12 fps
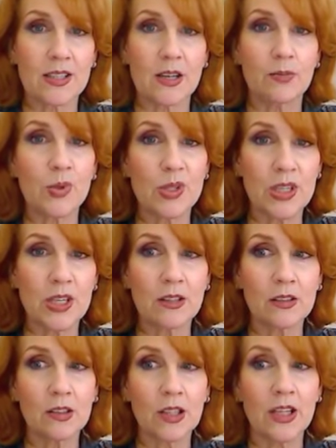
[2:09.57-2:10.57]
and
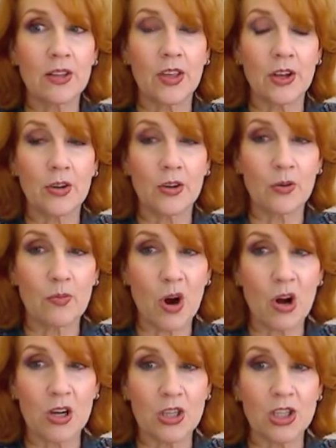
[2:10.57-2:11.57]
particularly their
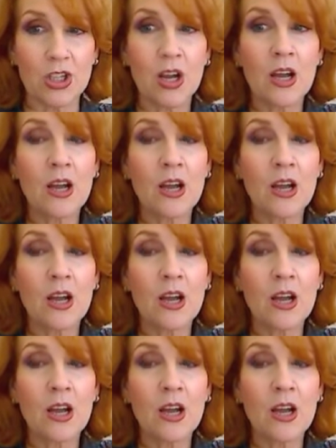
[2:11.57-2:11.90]
gommage,